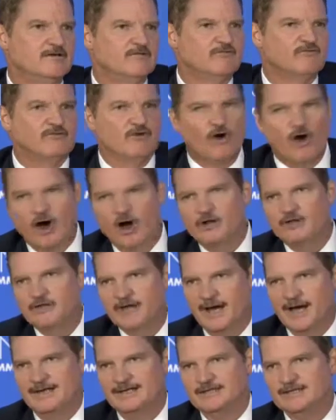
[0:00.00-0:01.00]
for all the
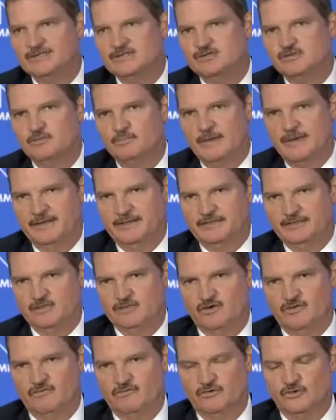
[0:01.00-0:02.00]
islands to make this
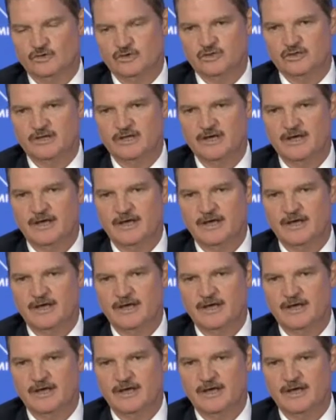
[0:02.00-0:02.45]
conversion